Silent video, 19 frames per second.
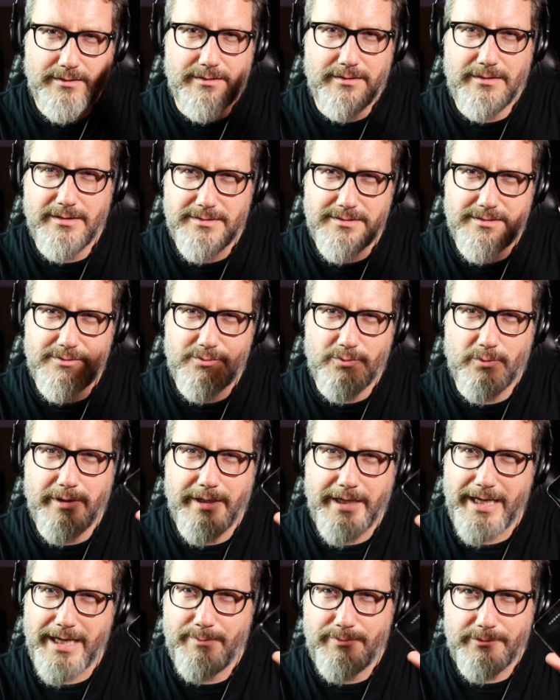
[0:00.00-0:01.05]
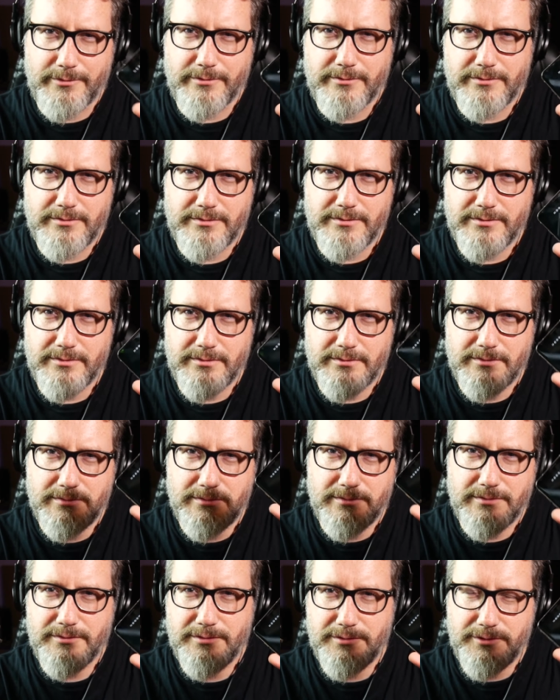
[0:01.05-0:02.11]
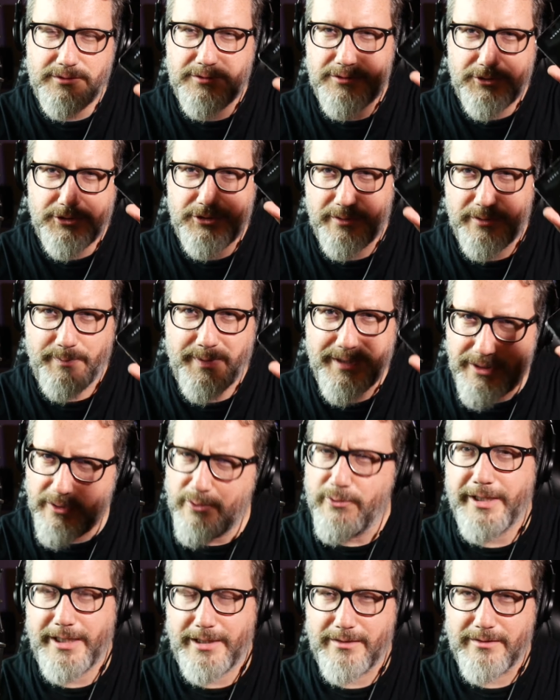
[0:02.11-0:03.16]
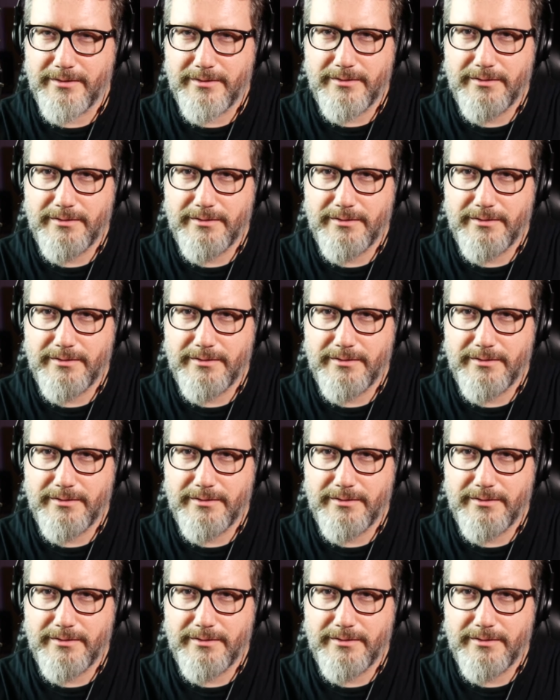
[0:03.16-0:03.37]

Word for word: This is what Apple should be doing.